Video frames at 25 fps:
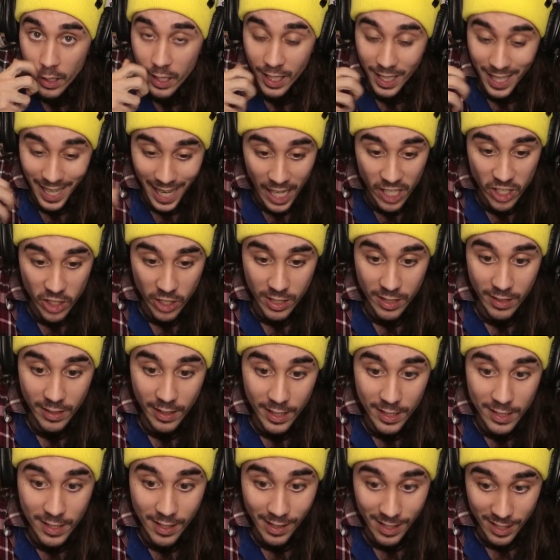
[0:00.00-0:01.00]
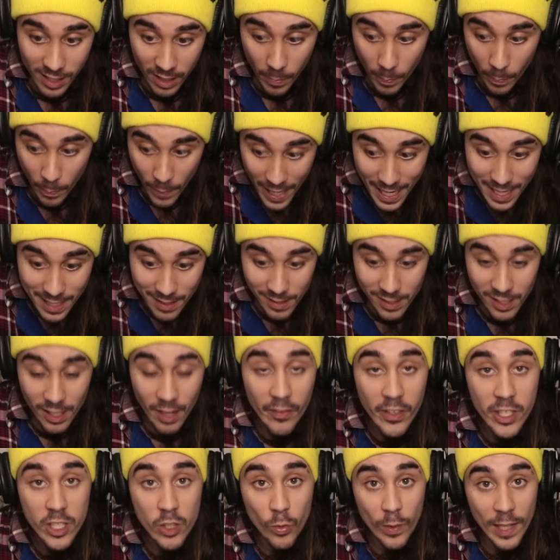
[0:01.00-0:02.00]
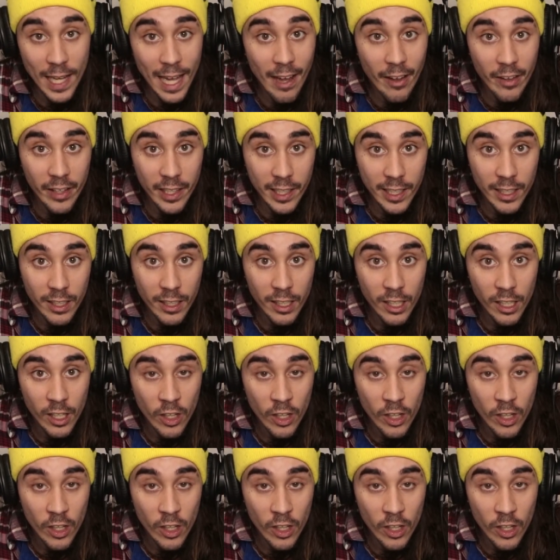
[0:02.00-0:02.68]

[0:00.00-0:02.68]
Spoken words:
Consciousness is the basis of this reality.